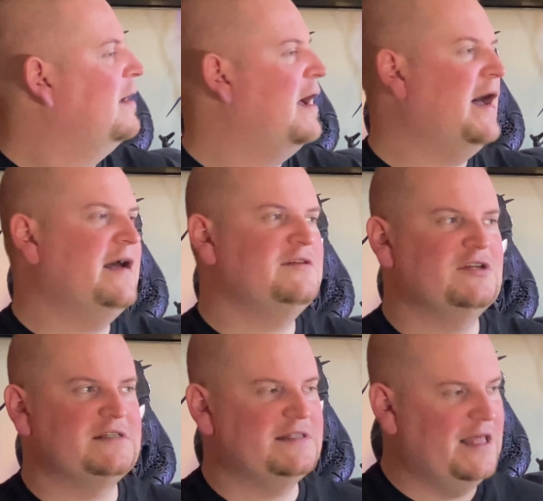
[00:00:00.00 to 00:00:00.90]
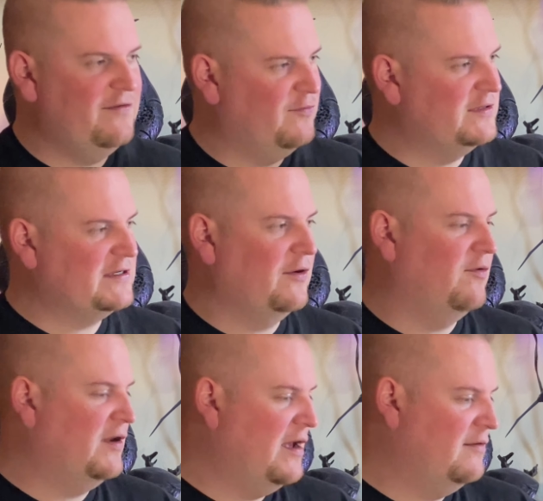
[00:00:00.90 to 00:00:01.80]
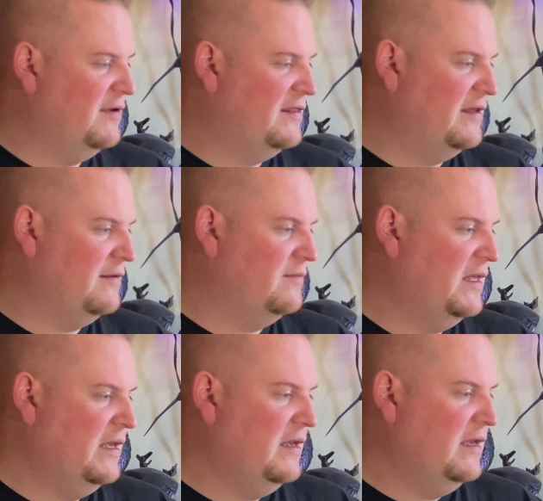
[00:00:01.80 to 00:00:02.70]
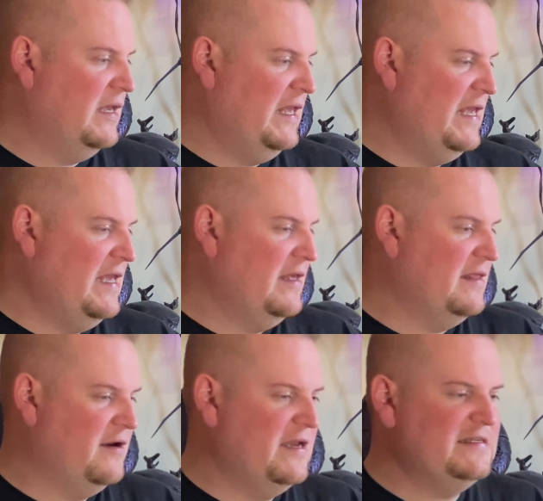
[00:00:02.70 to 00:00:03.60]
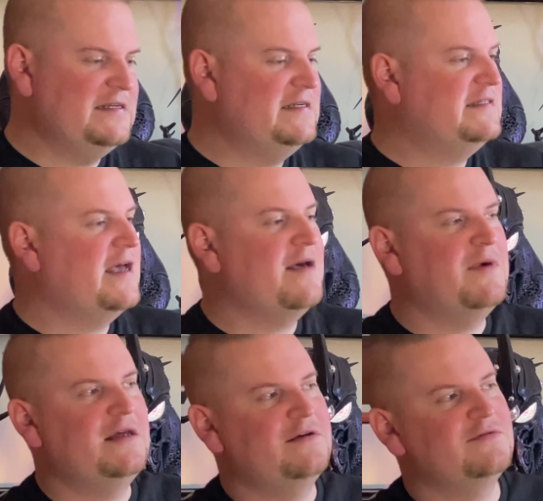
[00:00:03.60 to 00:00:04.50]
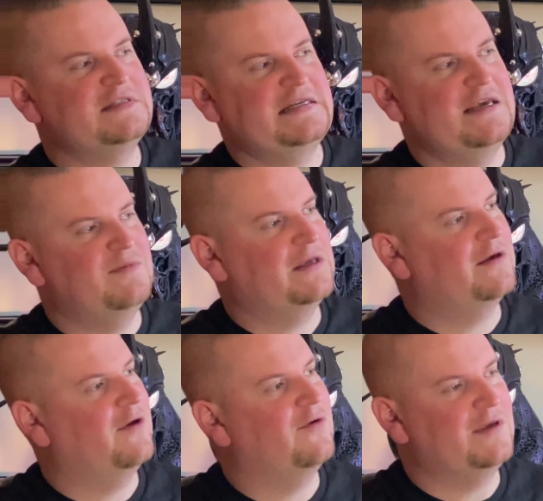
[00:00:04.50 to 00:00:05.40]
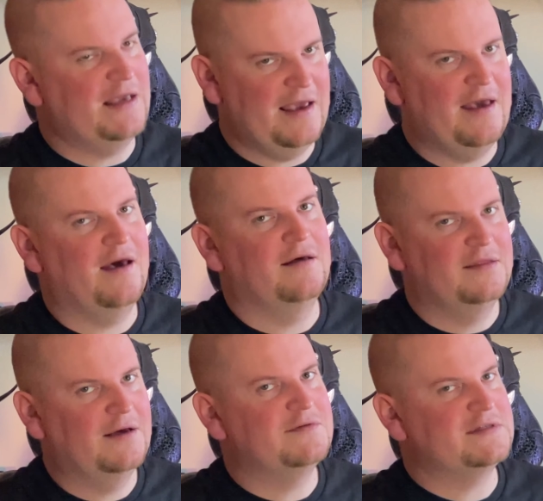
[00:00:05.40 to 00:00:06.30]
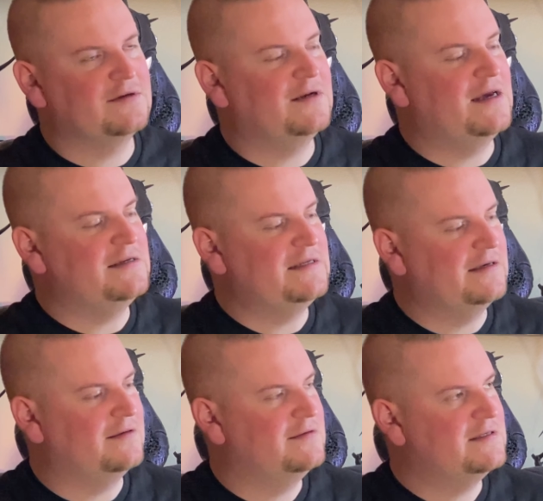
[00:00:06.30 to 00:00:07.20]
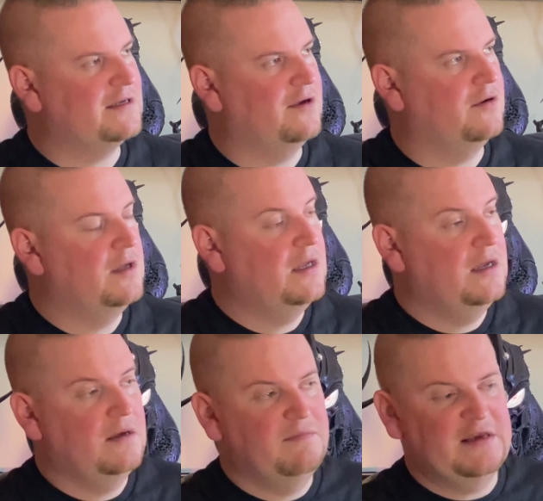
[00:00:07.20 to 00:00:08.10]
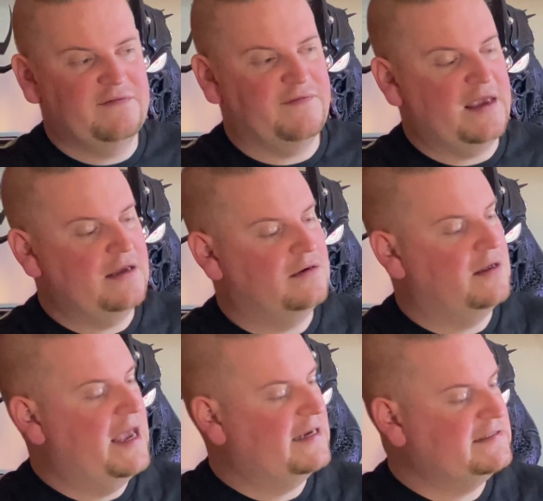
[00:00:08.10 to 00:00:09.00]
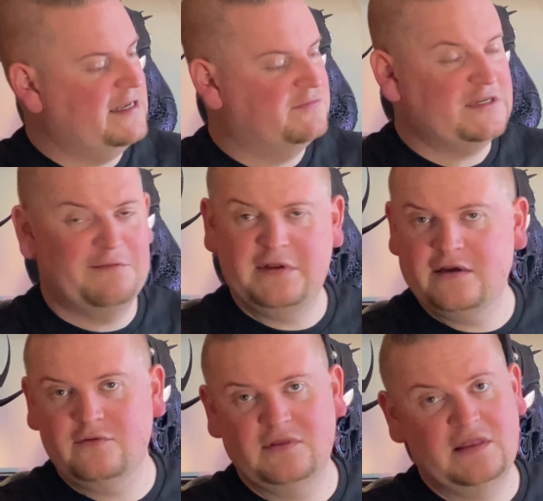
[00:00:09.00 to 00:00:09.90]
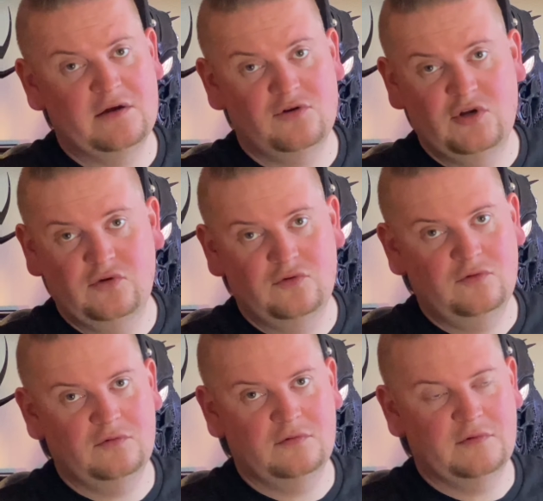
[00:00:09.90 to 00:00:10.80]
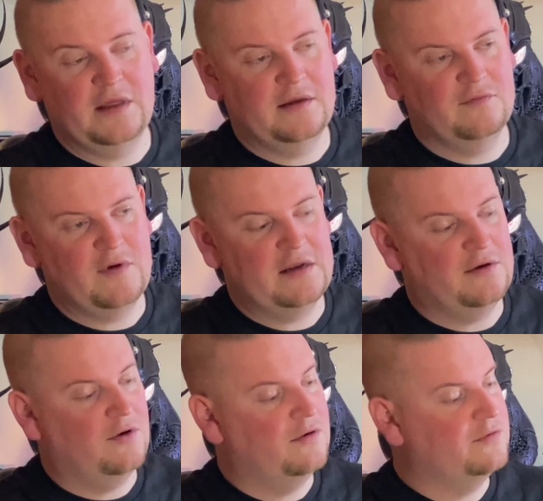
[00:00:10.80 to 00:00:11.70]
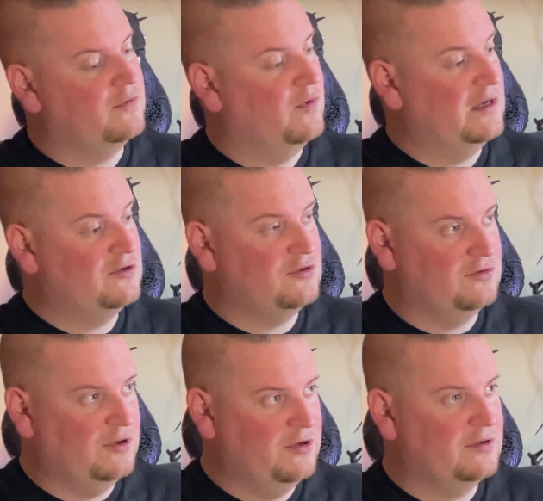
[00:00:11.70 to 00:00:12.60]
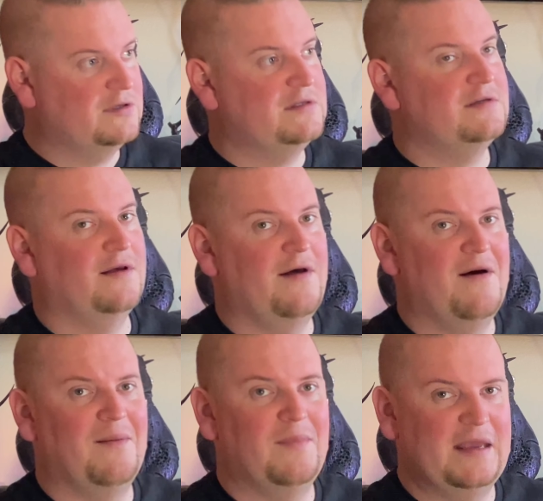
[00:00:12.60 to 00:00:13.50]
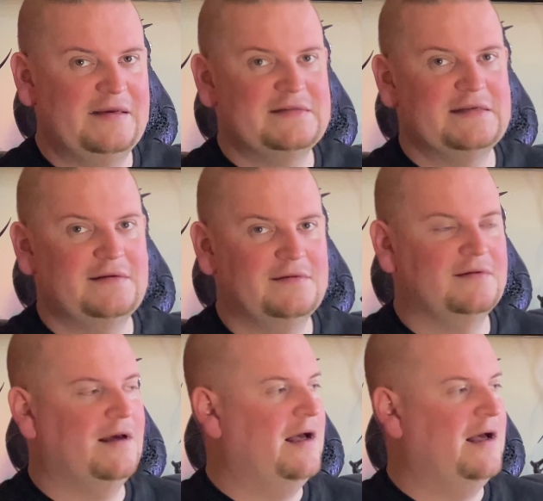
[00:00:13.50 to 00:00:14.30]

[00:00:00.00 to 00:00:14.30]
I just love what's going on with him. There isn't a time I don't see him and go, yeah, that was a good idea. So, big fan. XM's coming out with their new Red Hulk, which looks amazing.